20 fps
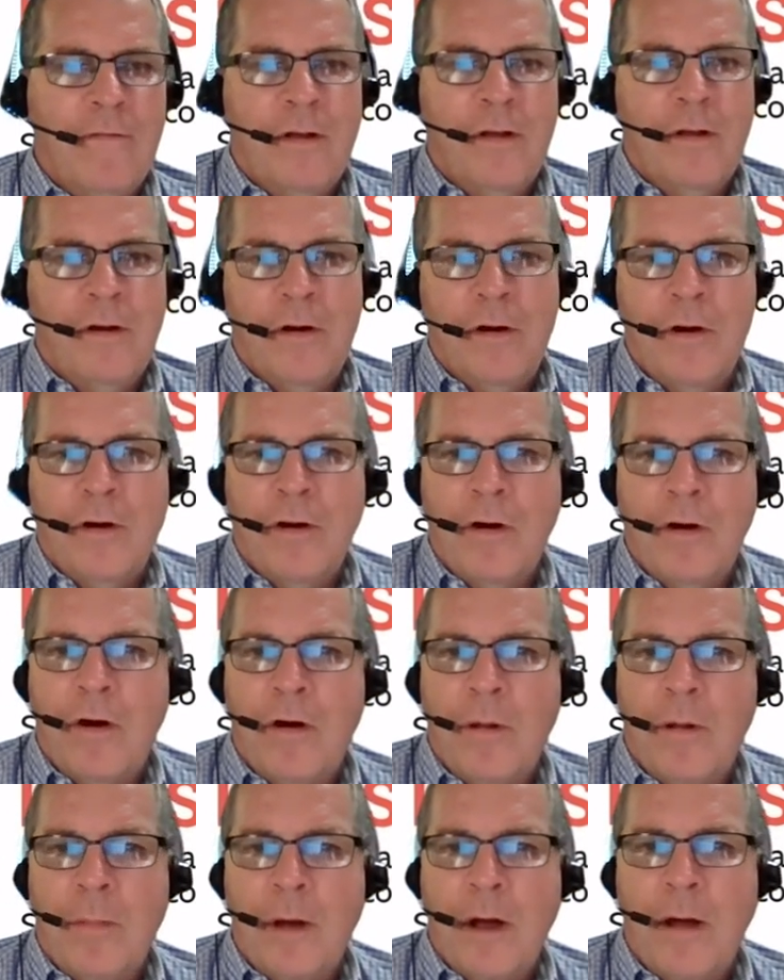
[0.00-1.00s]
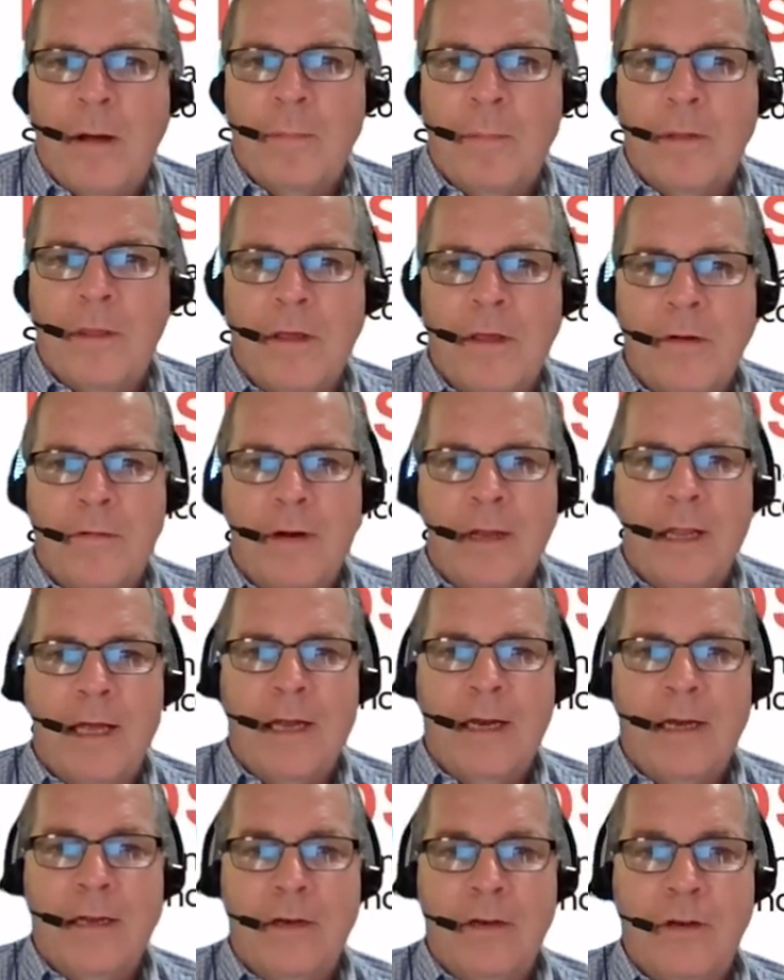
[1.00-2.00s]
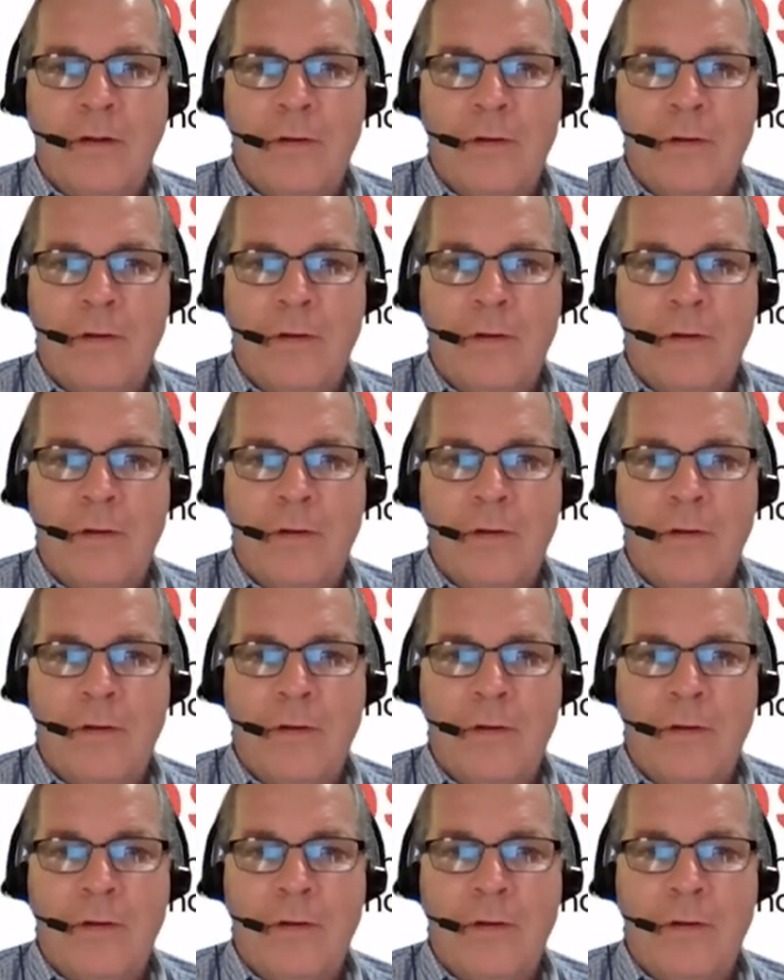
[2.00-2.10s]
failure or cardiomyopathy related